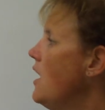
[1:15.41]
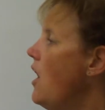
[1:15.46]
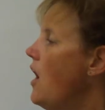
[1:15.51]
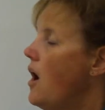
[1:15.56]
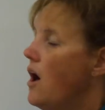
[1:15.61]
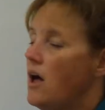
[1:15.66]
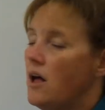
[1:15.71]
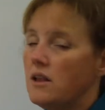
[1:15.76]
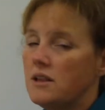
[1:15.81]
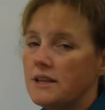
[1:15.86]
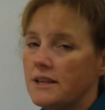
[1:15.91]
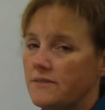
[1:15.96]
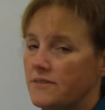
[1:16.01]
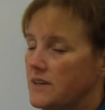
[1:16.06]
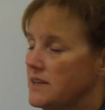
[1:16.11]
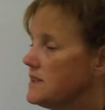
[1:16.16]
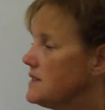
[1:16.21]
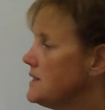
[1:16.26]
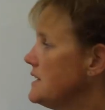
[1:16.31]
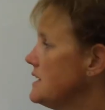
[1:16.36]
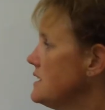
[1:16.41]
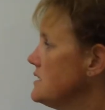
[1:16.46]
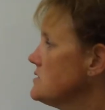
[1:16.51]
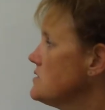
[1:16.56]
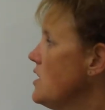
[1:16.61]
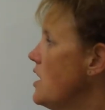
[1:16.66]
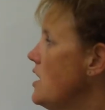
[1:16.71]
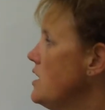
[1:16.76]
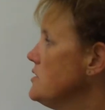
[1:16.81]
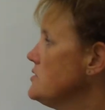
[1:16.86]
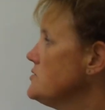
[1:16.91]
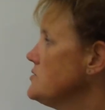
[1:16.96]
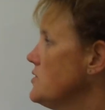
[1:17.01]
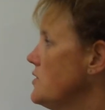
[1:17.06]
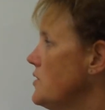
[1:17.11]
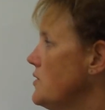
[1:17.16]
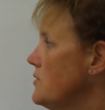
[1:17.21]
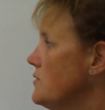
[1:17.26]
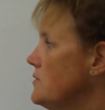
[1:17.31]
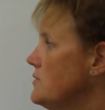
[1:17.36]
All living things
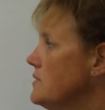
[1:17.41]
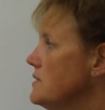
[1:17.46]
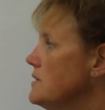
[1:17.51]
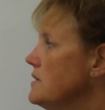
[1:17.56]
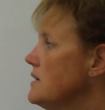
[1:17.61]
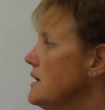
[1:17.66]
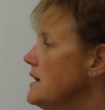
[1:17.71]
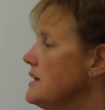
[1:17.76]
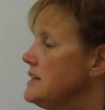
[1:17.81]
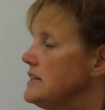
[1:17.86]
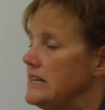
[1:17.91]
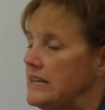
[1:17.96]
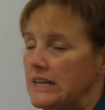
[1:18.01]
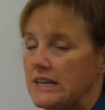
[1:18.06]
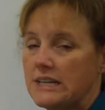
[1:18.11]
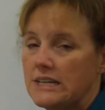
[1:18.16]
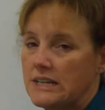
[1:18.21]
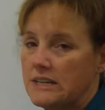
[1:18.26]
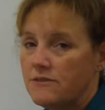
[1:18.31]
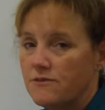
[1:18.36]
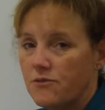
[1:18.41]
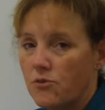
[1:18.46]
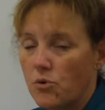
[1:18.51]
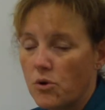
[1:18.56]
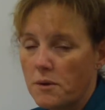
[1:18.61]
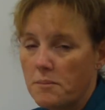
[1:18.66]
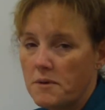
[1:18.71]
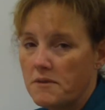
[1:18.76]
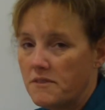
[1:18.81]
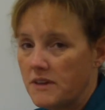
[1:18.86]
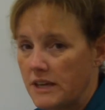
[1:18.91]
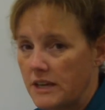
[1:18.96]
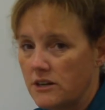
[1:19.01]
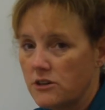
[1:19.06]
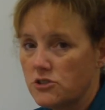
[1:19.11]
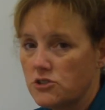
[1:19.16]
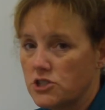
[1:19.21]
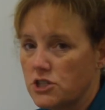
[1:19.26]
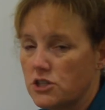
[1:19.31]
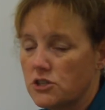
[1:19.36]
also need a form of
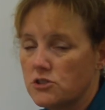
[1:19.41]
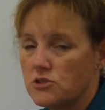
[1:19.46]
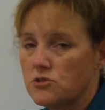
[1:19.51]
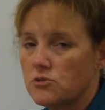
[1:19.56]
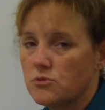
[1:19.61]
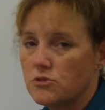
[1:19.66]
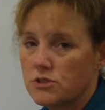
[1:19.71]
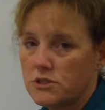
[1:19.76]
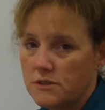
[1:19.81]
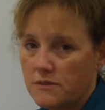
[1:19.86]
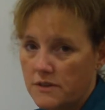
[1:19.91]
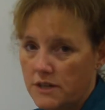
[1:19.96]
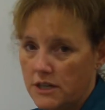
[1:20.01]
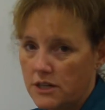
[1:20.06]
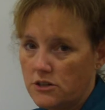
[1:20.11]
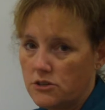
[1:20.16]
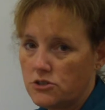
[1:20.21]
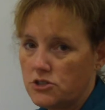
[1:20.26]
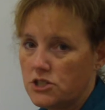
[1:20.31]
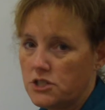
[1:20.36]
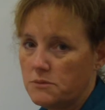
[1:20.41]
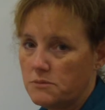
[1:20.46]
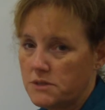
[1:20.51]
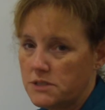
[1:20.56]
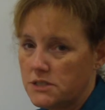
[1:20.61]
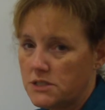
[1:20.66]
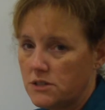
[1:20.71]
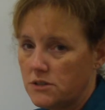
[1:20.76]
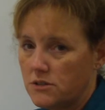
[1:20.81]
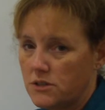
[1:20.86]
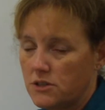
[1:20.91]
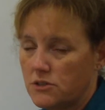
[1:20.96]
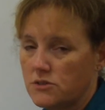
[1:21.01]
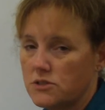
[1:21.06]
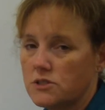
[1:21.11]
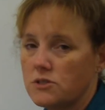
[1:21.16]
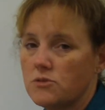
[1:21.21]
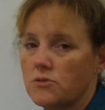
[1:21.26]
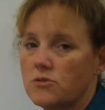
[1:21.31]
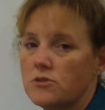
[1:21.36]
energy, a source of energy and
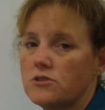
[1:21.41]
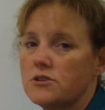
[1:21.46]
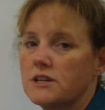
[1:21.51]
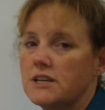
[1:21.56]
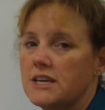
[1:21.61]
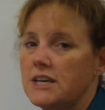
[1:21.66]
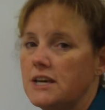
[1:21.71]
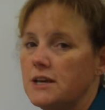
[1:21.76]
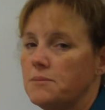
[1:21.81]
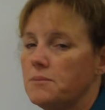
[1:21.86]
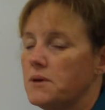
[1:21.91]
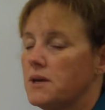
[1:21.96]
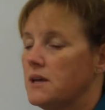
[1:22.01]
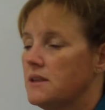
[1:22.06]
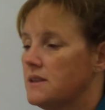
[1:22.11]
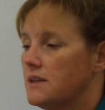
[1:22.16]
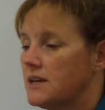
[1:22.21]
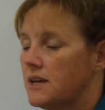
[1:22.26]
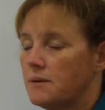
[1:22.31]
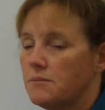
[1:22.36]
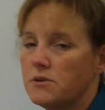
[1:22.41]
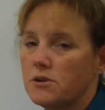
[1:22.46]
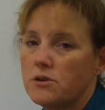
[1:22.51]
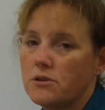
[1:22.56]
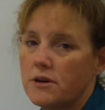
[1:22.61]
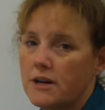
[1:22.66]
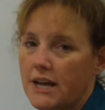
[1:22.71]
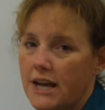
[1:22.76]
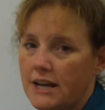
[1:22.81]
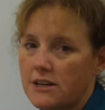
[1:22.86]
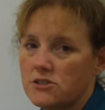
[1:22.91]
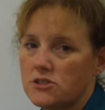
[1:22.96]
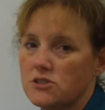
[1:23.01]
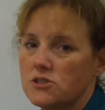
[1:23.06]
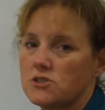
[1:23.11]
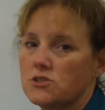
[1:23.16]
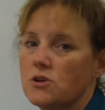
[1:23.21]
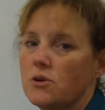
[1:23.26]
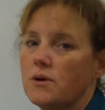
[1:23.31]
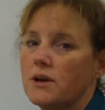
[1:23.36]
materials in order to keep the chemical
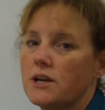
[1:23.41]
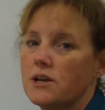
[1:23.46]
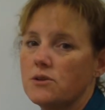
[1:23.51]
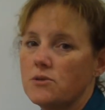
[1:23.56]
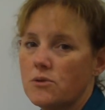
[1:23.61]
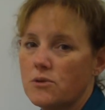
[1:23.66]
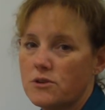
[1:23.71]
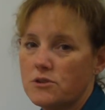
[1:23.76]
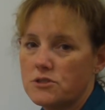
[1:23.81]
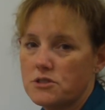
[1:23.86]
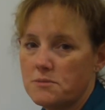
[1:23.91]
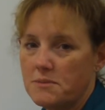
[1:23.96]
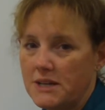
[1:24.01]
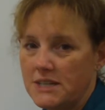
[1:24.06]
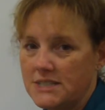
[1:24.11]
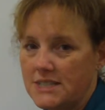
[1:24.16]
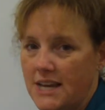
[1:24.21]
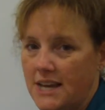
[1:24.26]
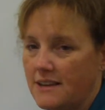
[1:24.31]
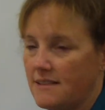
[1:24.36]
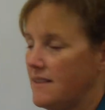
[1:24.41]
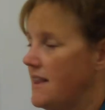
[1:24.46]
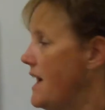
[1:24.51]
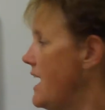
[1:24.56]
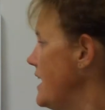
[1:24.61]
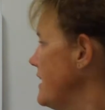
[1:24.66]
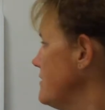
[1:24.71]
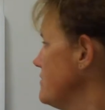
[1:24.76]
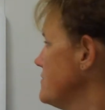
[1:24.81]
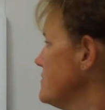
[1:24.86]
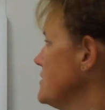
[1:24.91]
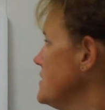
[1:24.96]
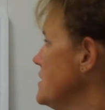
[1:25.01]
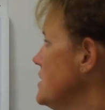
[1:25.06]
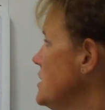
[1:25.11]
reactions going in order to maintain life.